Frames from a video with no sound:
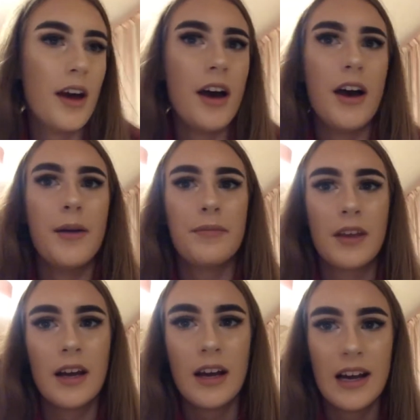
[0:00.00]
Um,
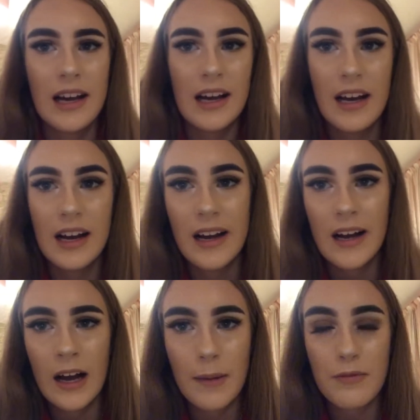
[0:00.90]

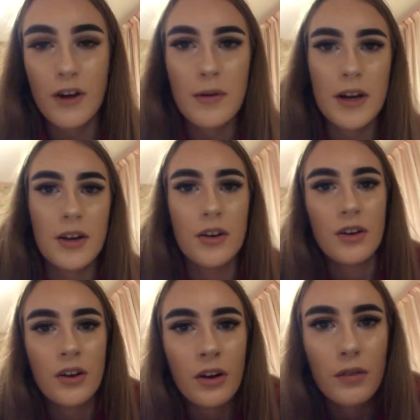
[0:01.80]
I prefer it
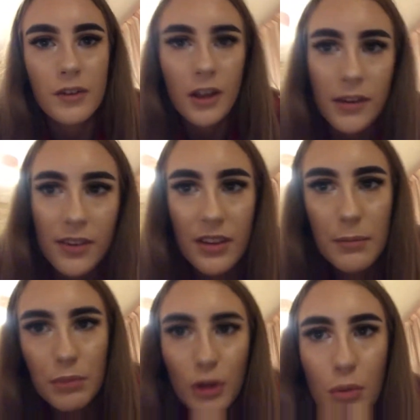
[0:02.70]
over the
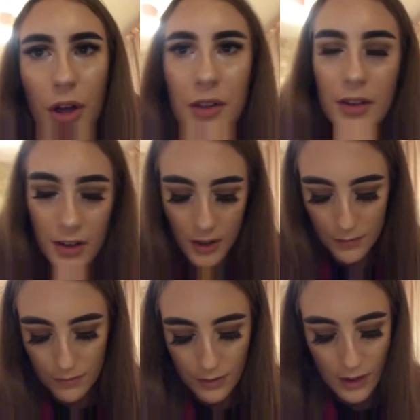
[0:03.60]
simple one,
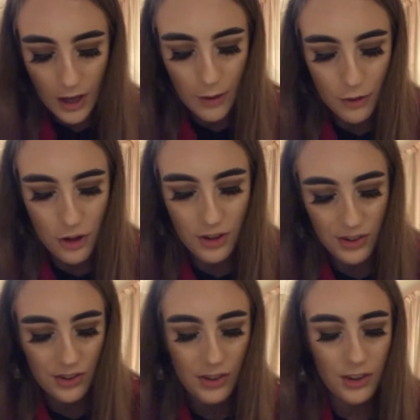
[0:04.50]
um, which
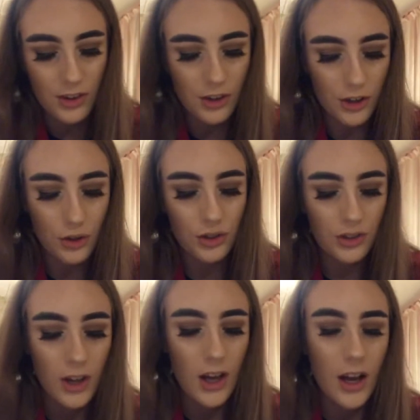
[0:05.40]
is, you know, good.
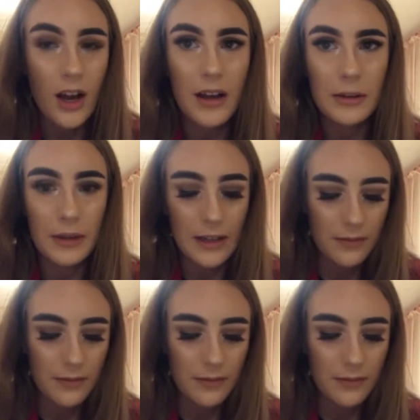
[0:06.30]
Anyway,